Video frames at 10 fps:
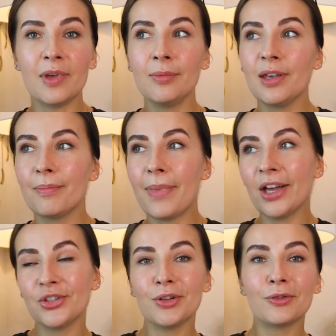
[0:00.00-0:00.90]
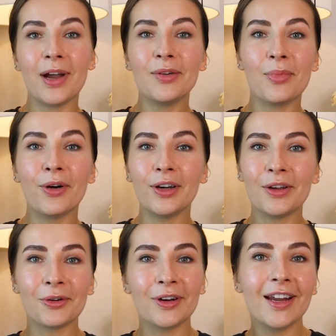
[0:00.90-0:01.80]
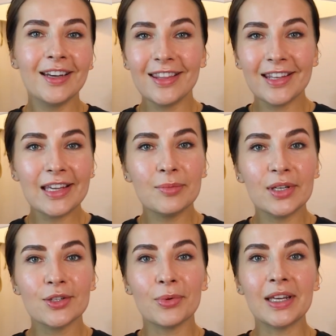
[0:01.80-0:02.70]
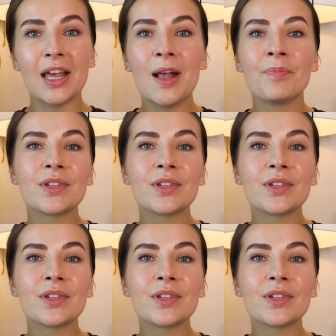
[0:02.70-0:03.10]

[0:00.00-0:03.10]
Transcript: maybe a bachelorette party, or anything in between.